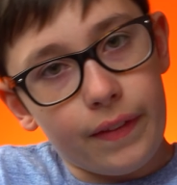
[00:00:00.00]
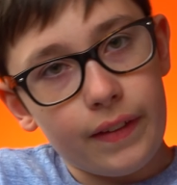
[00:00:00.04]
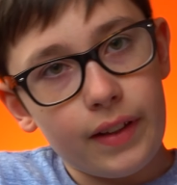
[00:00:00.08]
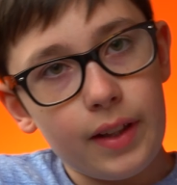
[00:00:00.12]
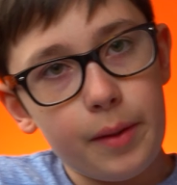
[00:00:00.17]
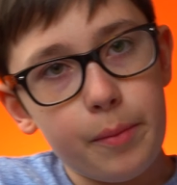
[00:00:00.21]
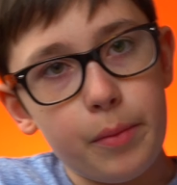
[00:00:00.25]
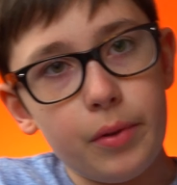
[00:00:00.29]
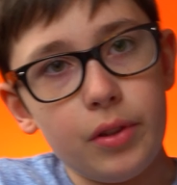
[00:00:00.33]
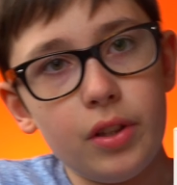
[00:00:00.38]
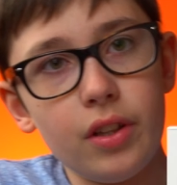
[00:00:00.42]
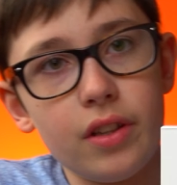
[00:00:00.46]
the
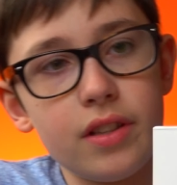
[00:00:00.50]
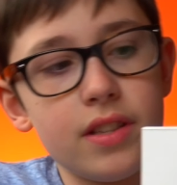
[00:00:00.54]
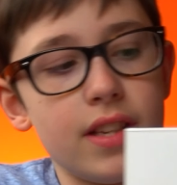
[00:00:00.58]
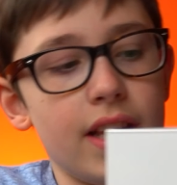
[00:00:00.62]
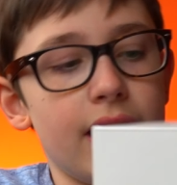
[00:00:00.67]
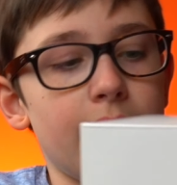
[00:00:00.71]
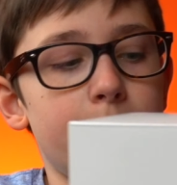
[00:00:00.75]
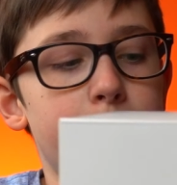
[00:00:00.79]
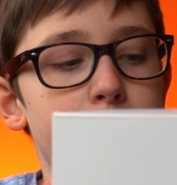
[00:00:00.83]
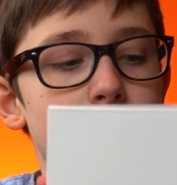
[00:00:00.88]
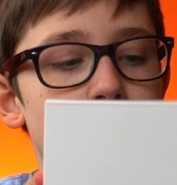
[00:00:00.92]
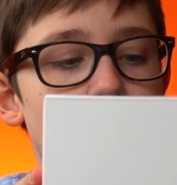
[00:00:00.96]
gimbal looks
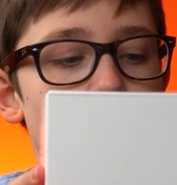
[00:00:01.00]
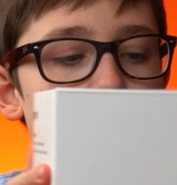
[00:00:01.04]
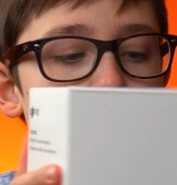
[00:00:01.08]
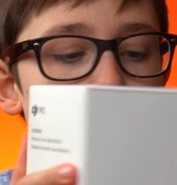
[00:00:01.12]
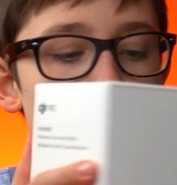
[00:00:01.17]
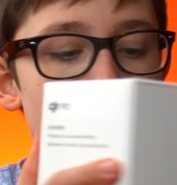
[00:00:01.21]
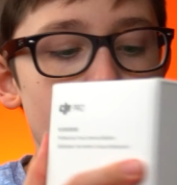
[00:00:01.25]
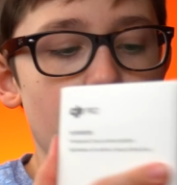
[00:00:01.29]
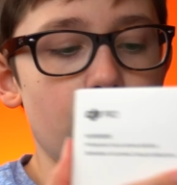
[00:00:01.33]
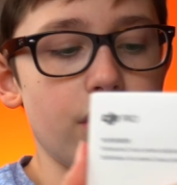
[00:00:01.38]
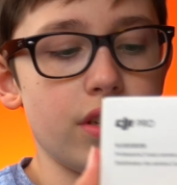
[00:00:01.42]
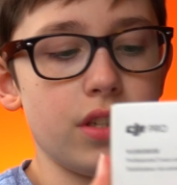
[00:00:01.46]
like, but then
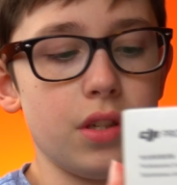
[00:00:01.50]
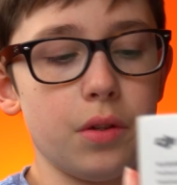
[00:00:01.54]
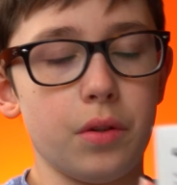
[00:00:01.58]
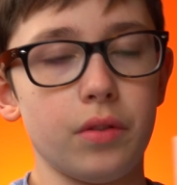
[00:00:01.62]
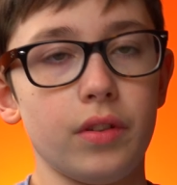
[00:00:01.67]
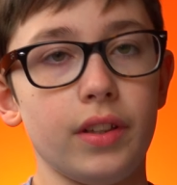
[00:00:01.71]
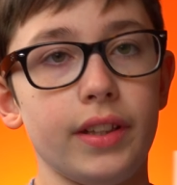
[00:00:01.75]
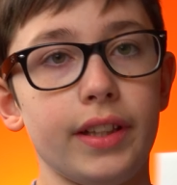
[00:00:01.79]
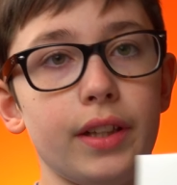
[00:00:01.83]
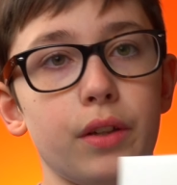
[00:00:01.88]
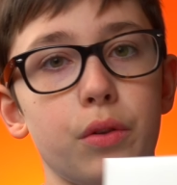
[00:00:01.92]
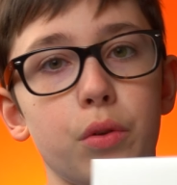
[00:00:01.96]
there's also a
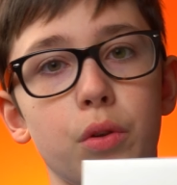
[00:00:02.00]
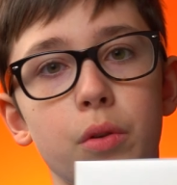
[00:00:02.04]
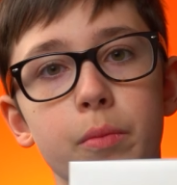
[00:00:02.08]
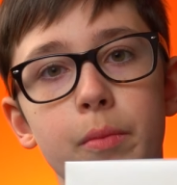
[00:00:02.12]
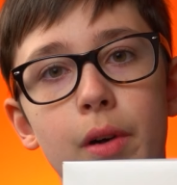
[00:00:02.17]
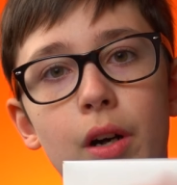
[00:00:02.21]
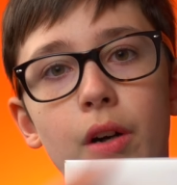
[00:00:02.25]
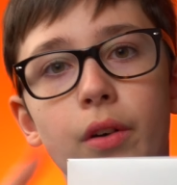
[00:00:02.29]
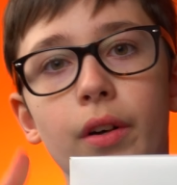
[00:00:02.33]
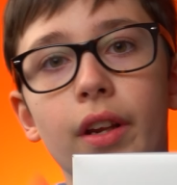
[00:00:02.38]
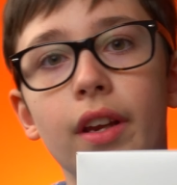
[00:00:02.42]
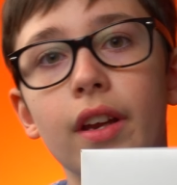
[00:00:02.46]
really cool
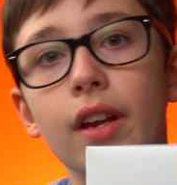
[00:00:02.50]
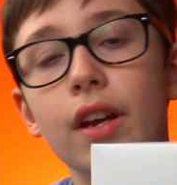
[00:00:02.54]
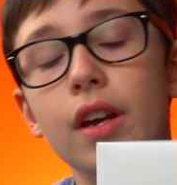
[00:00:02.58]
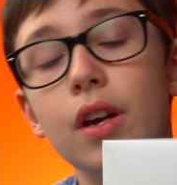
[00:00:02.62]
mode